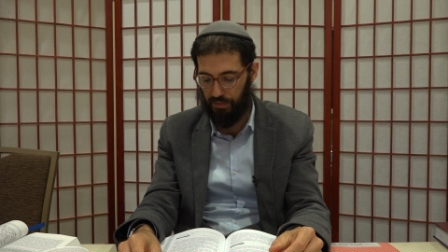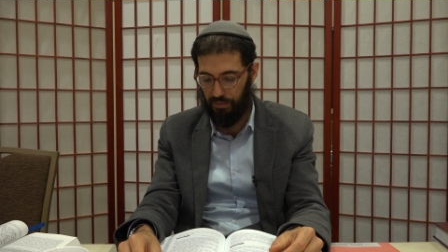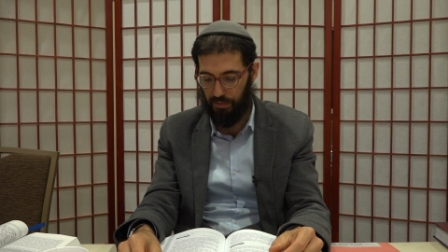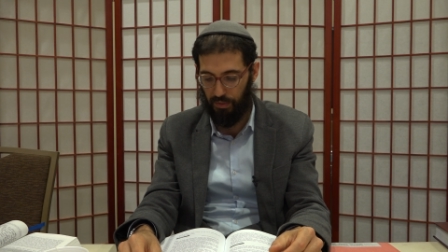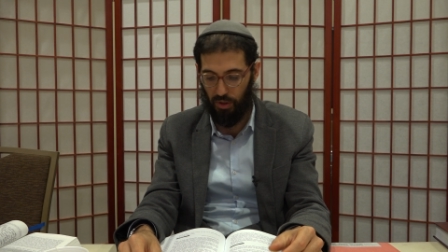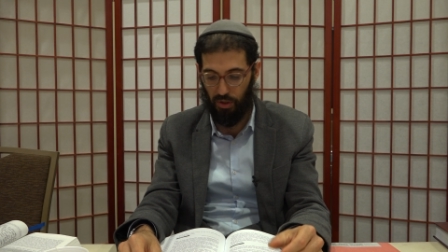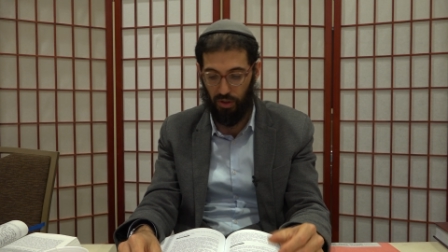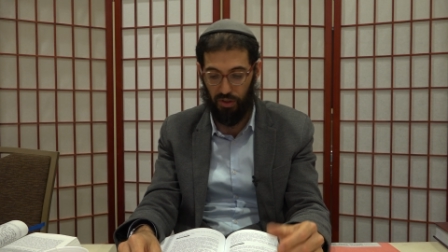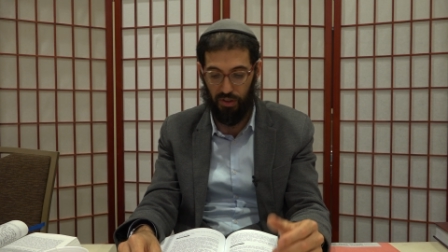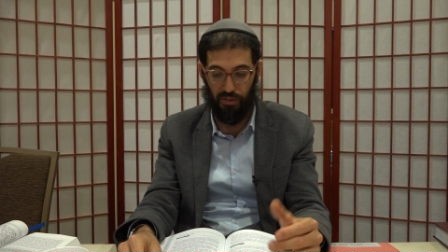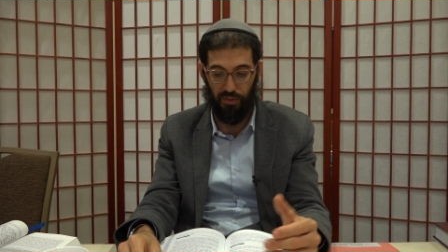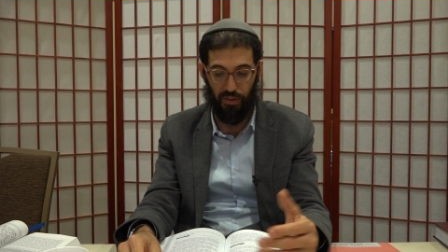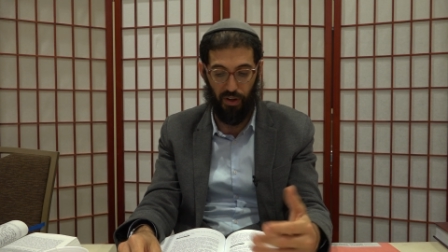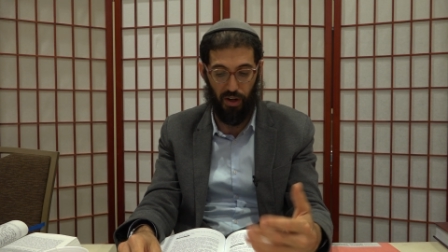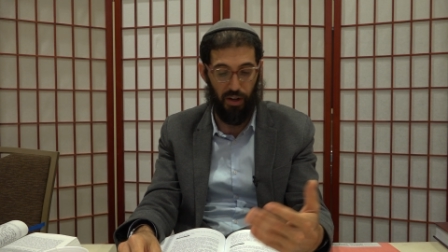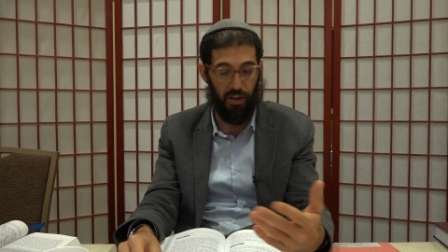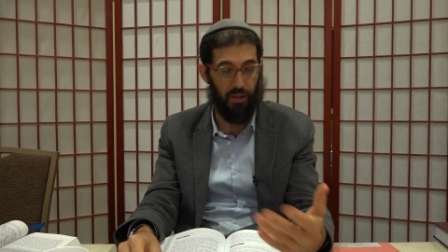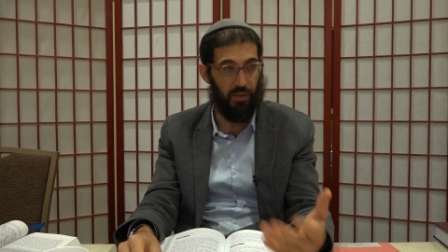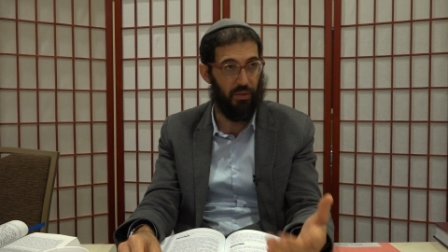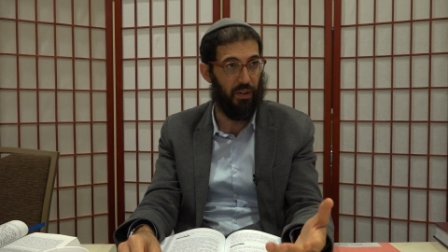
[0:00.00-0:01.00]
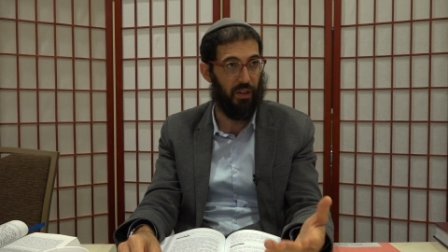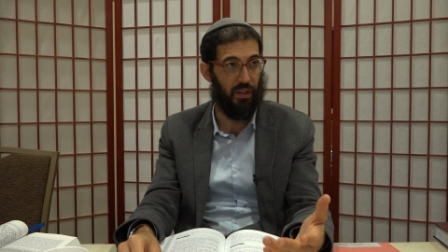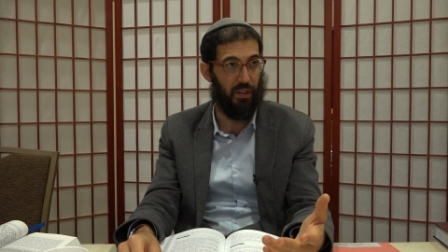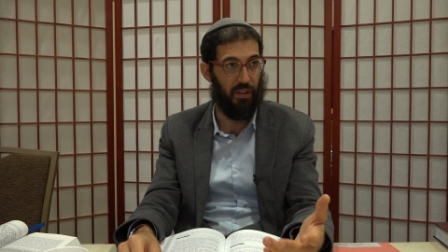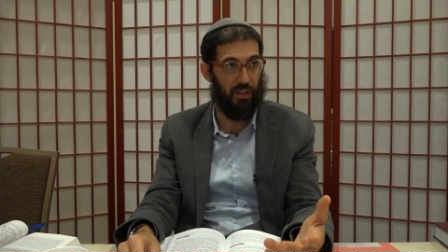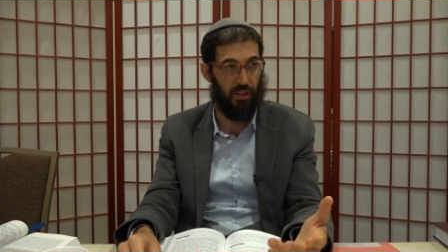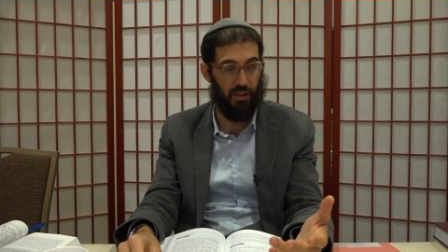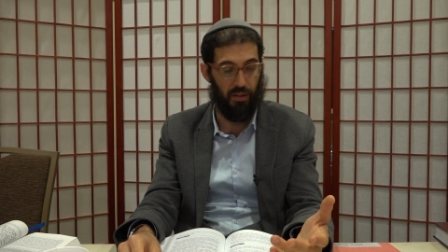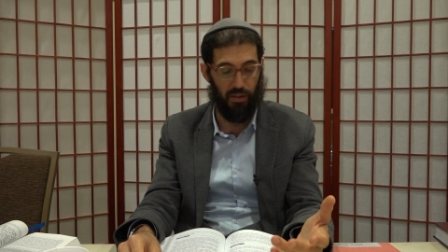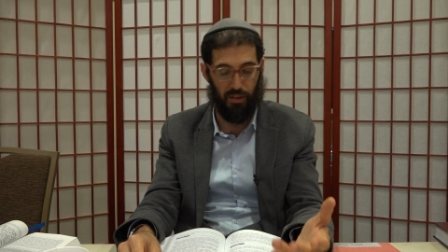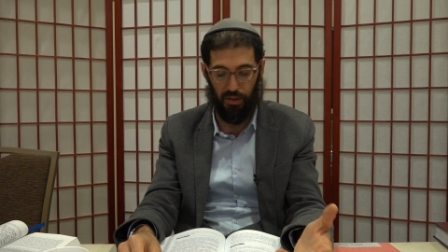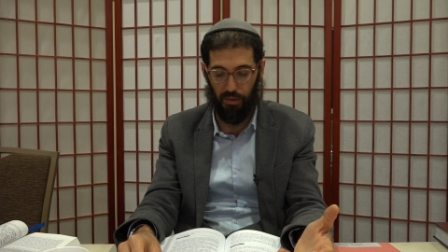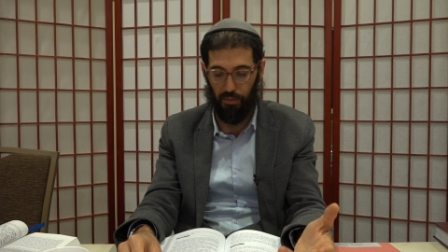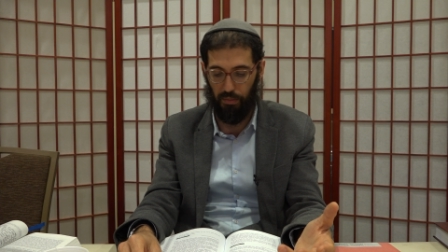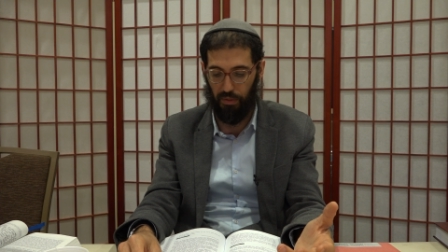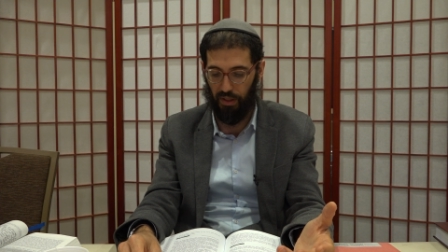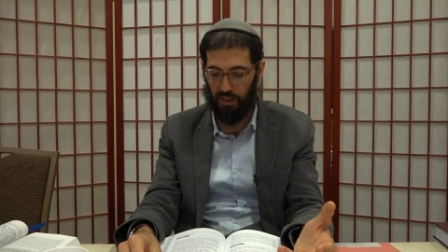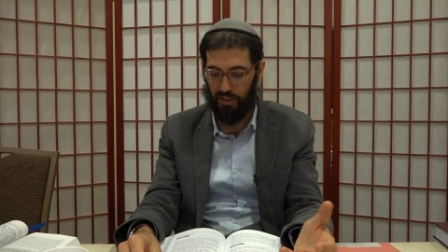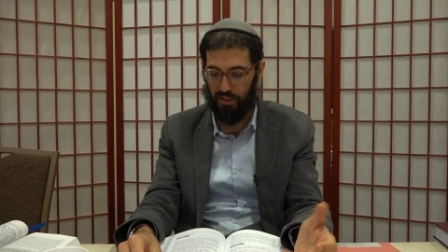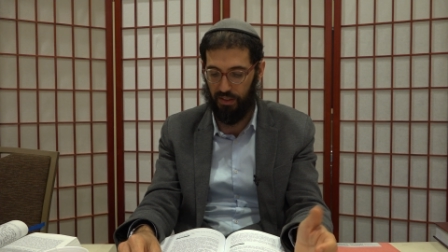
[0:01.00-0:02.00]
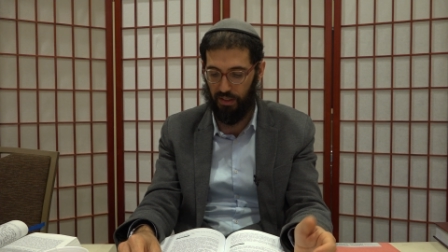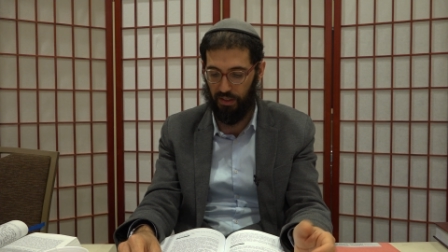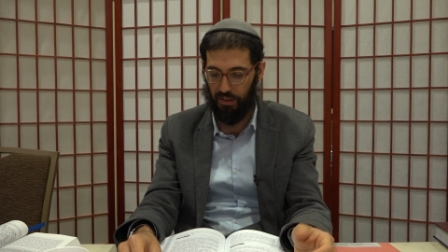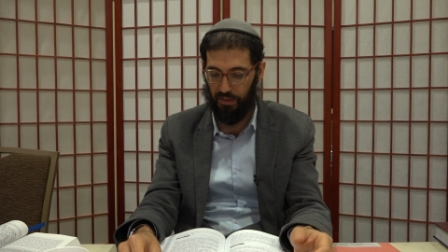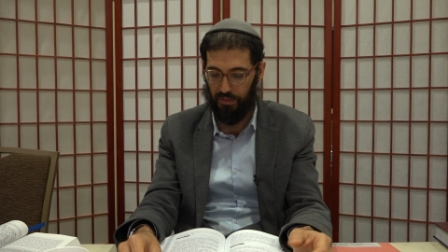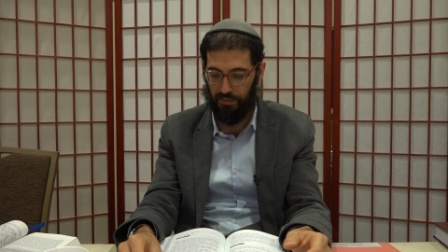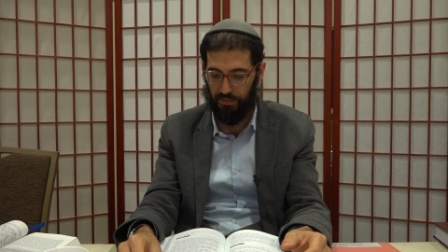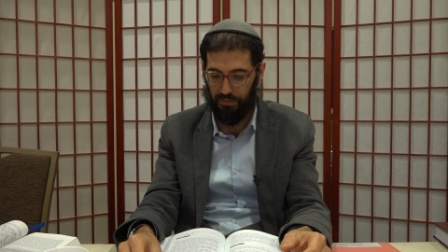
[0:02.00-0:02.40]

because of honoring the, the blessing,